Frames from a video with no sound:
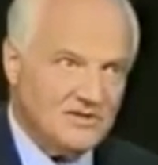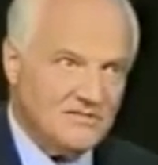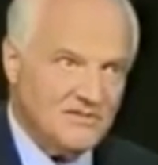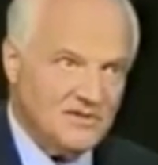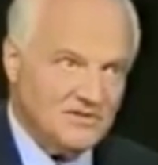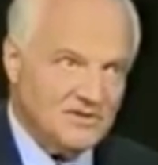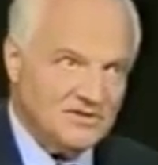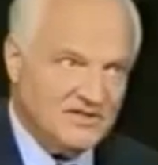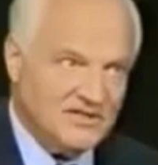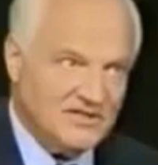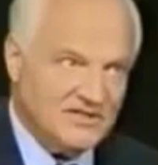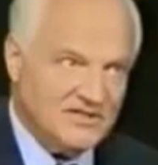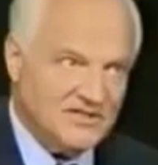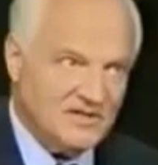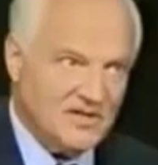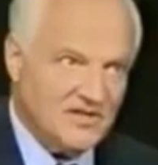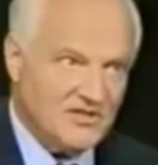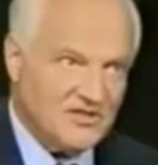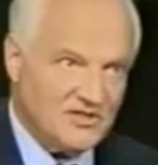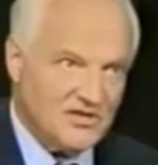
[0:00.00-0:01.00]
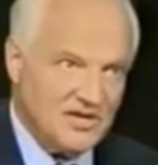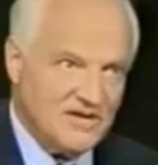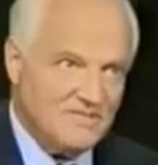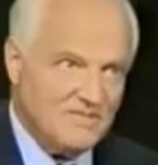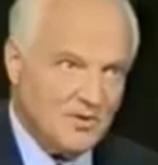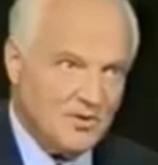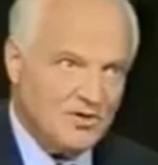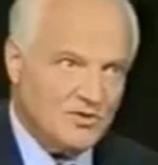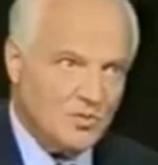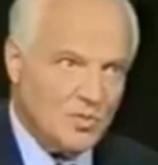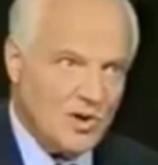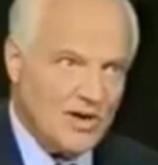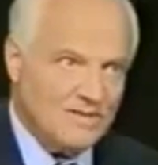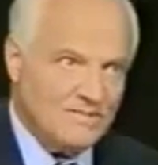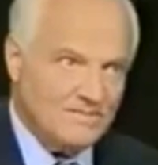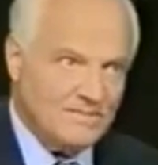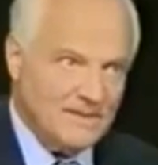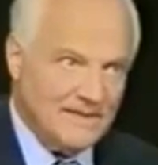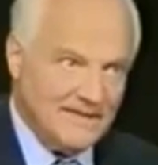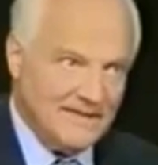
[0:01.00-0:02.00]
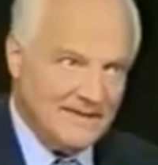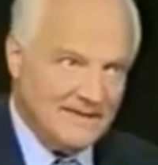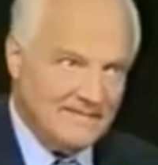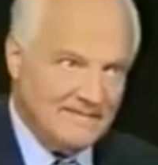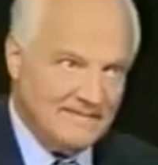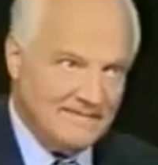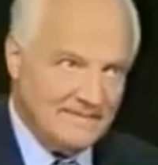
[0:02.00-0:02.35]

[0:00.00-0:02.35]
communities, 3.1 billion.